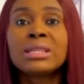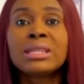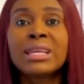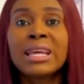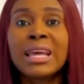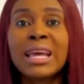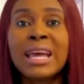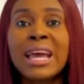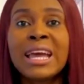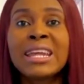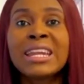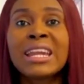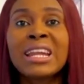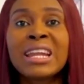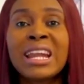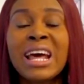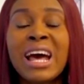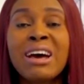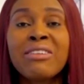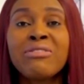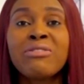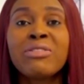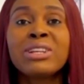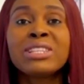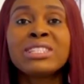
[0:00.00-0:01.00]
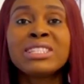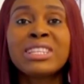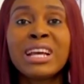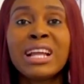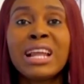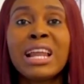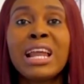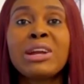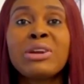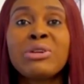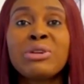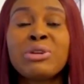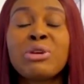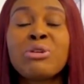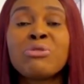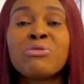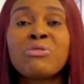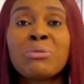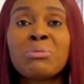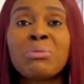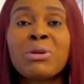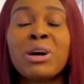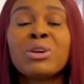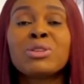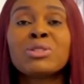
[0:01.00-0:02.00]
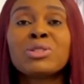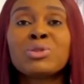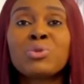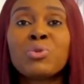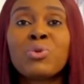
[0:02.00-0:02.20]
They earn an average salary of about